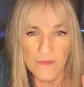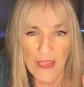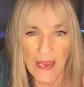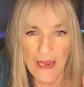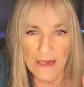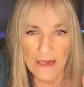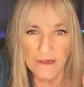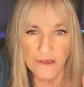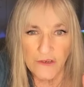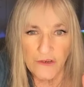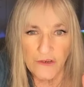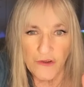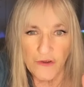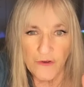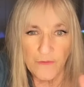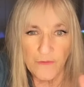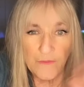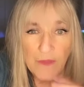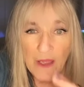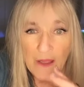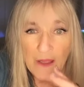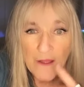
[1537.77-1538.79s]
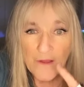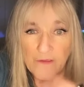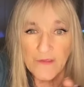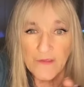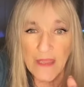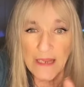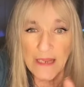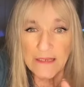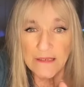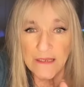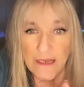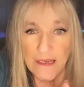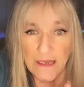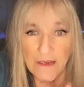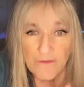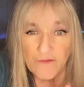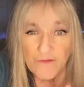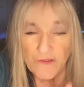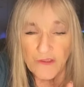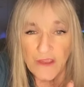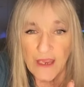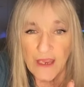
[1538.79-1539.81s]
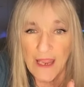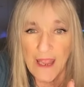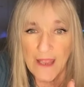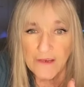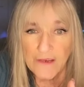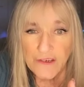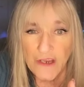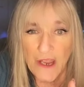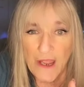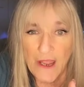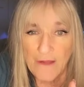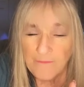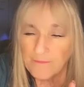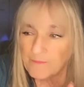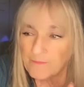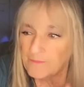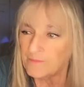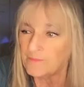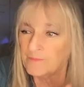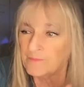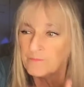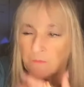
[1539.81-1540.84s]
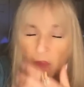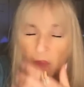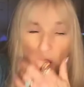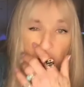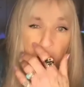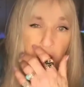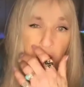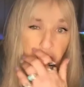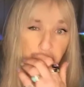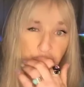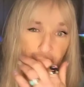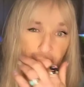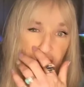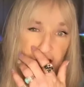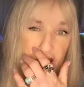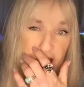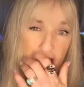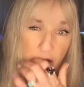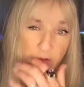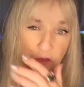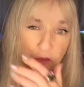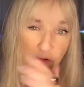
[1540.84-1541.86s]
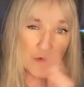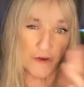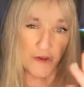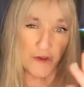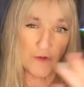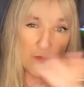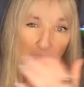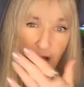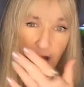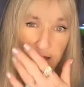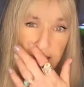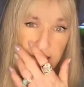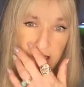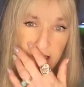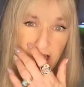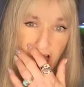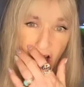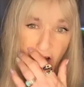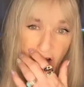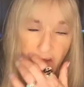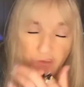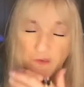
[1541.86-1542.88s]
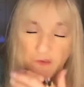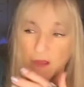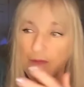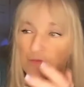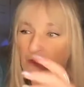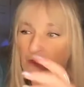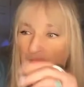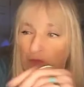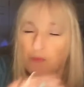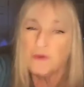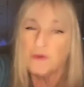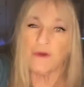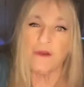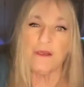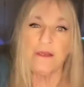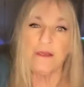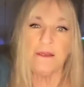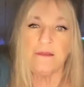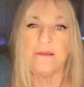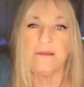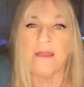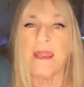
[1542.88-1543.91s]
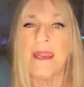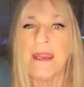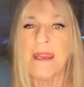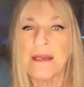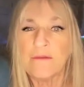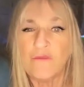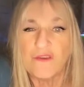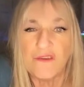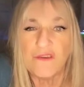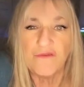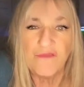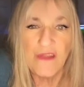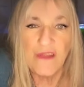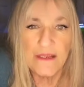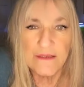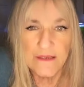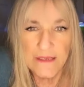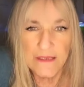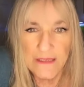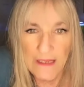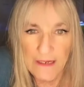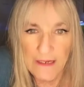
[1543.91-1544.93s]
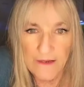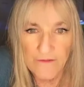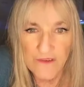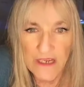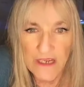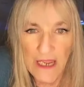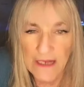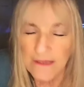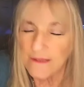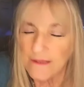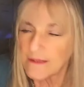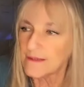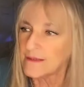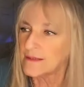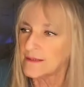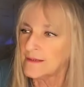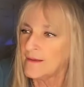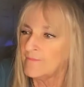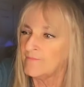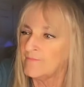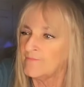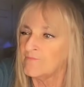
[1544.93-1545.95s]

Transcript: hand of doom. Thanks again for the Cash App. You didn't tell me where you wanted it to go, so I'm going to put it in the Animal Defense League of Texas.